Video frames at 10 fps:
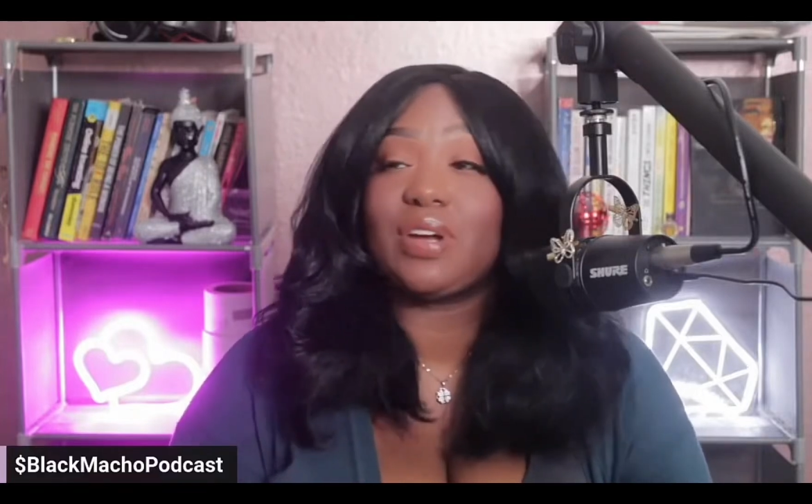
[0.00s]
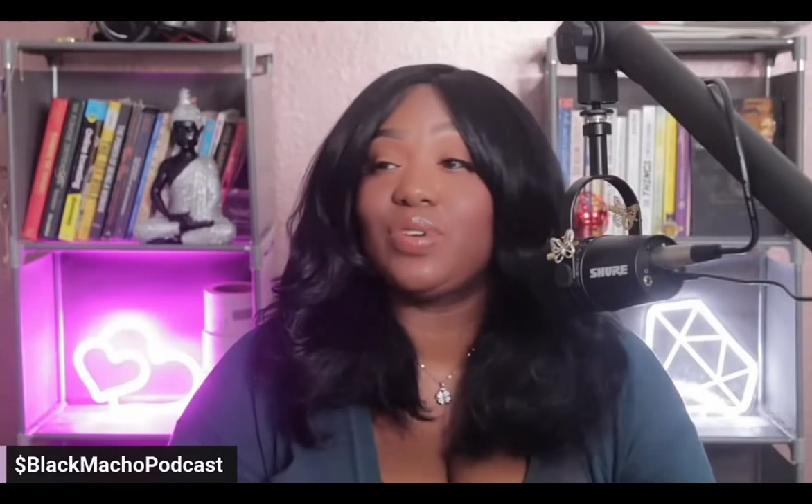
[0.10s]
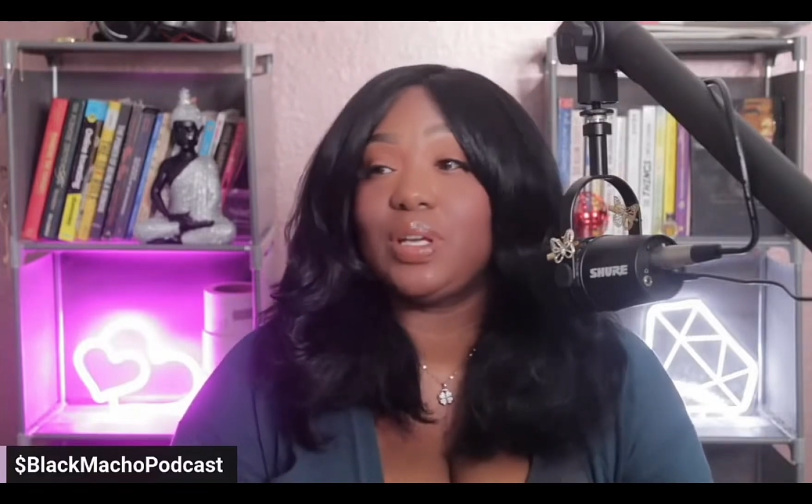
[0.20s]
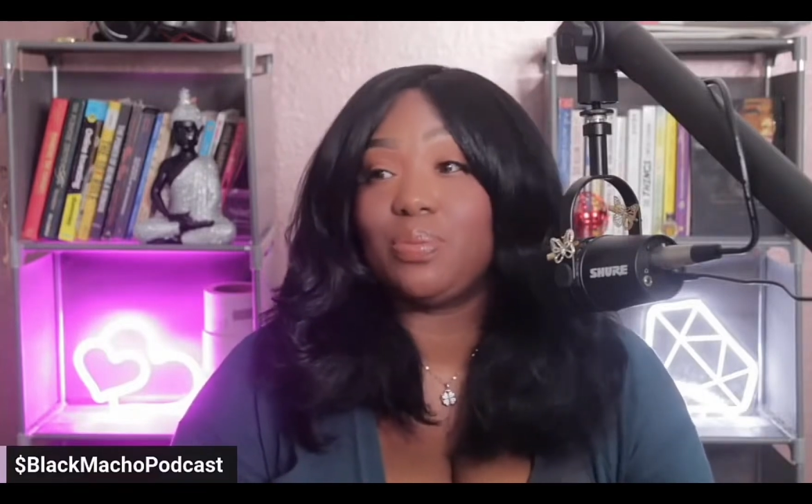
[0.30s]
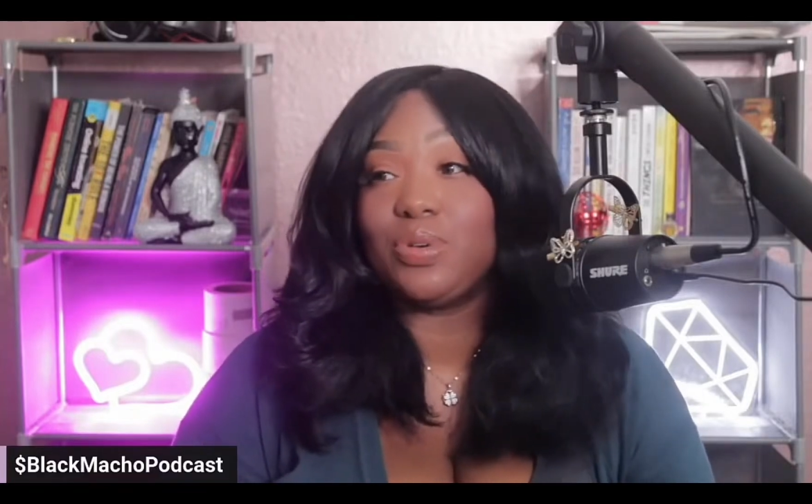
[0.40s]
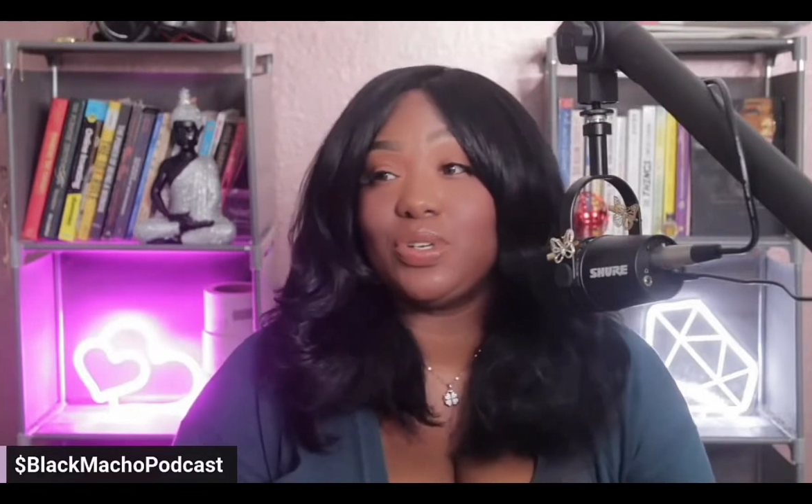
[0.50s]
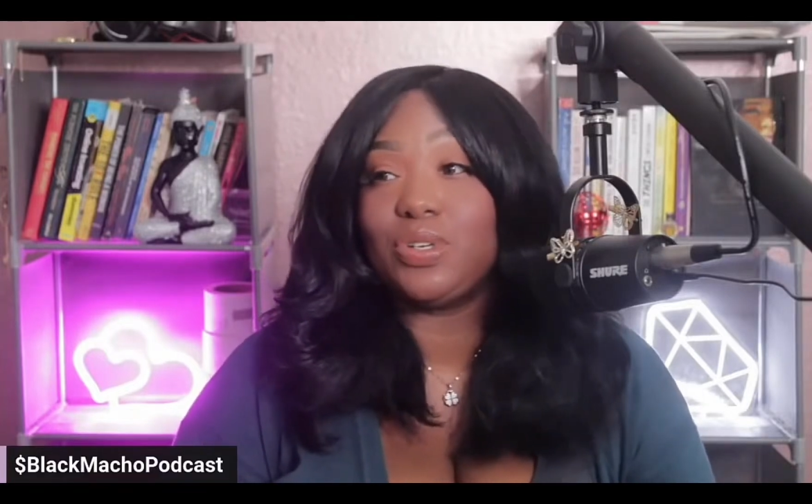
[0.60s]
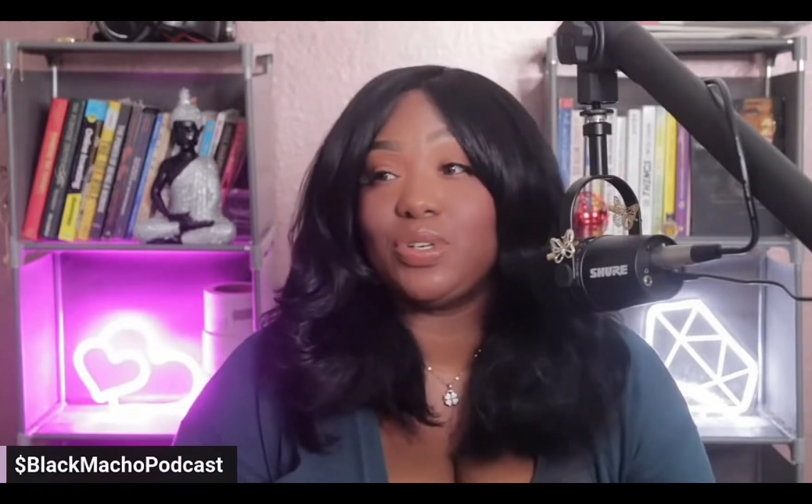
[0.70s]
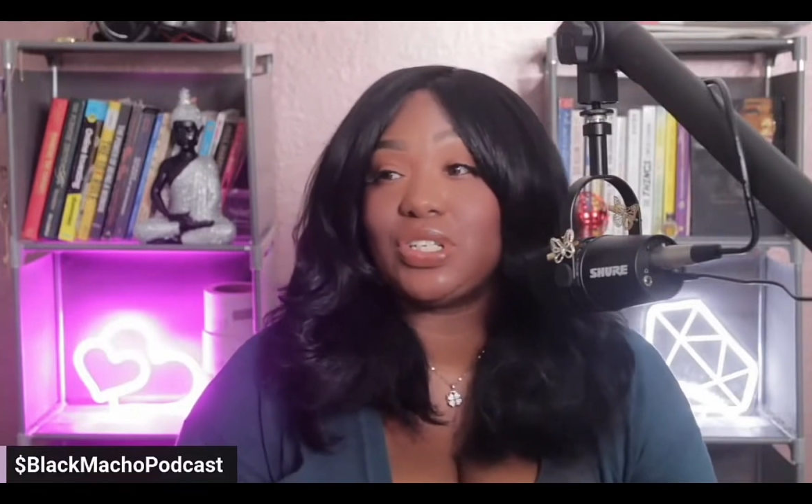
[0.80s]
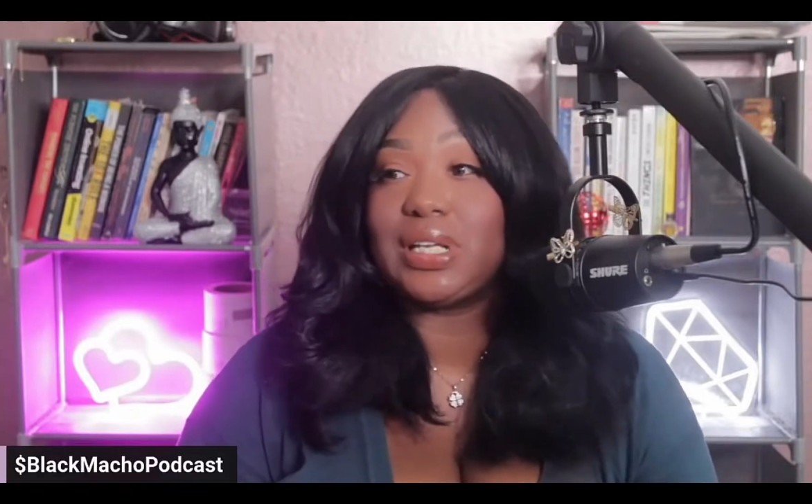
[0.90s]
really
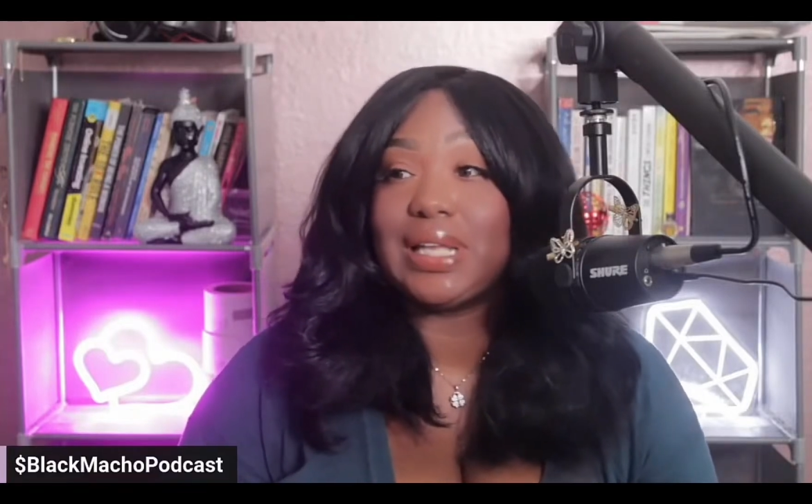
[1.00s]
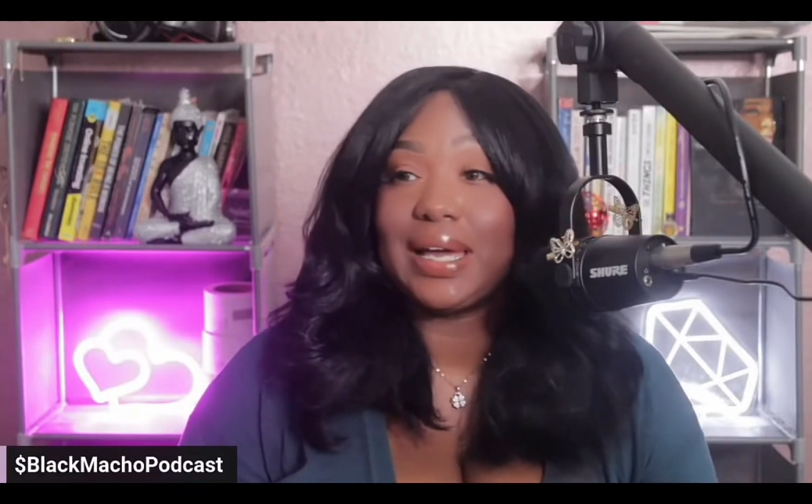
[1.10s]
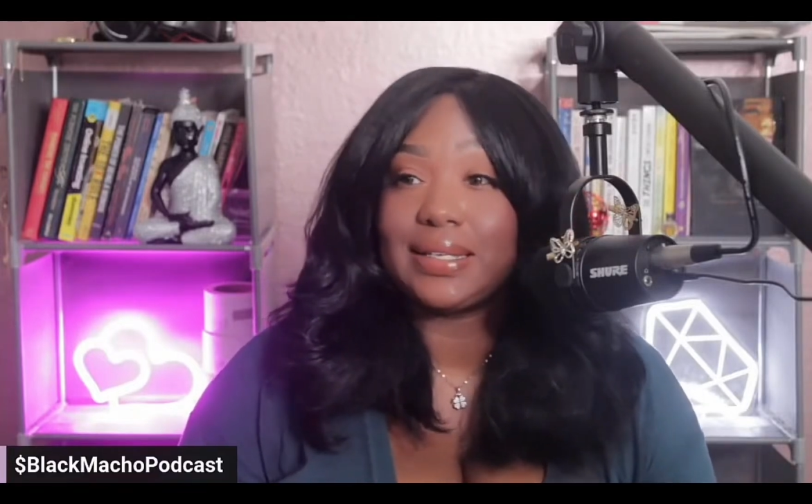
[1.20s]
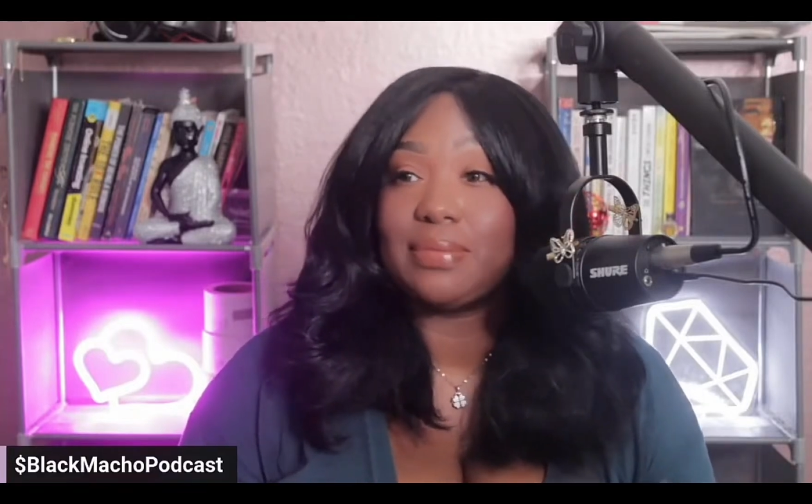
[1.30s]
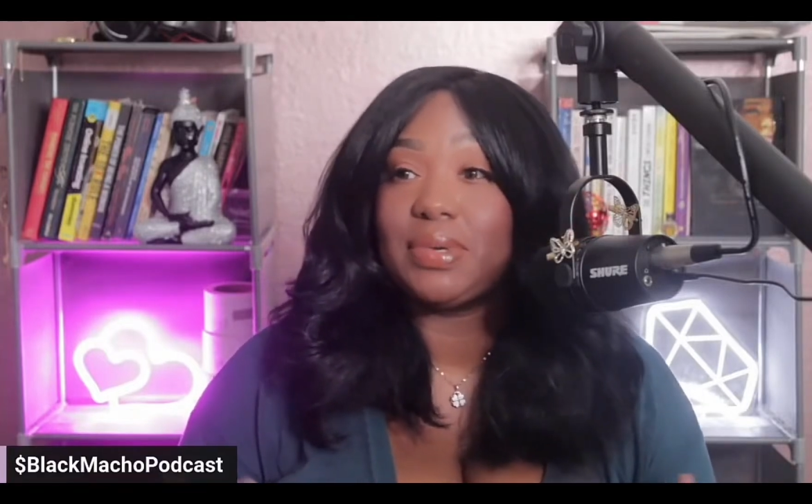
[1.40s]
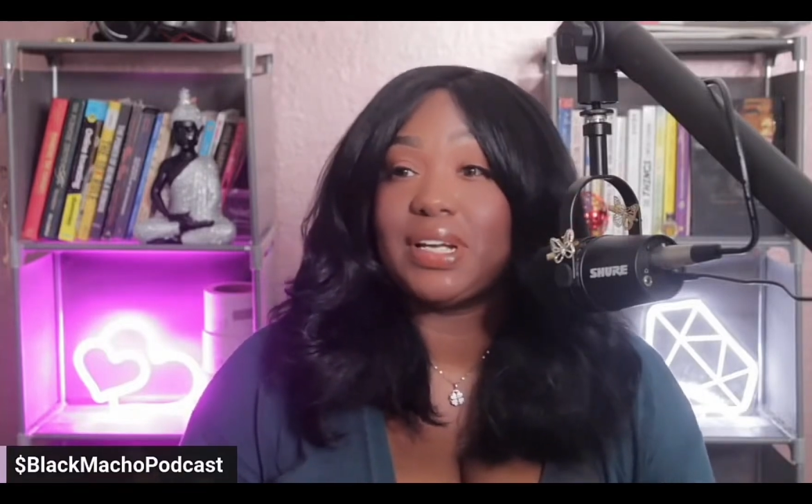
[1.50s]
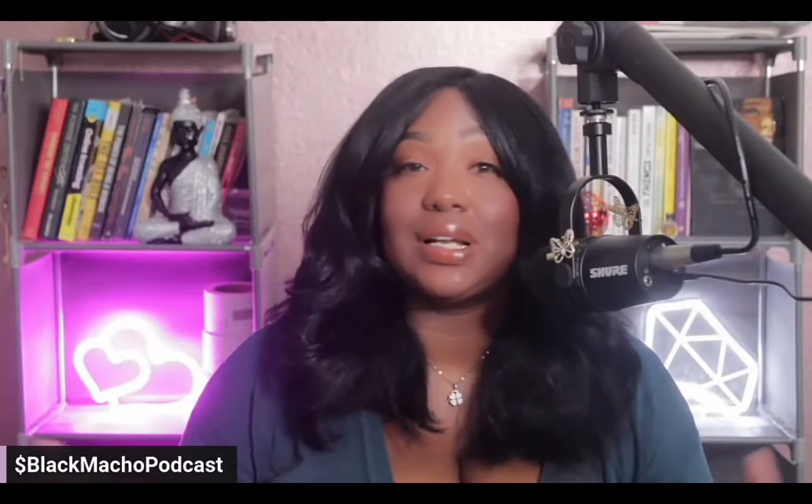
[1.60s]
appreciate that because i'm getting a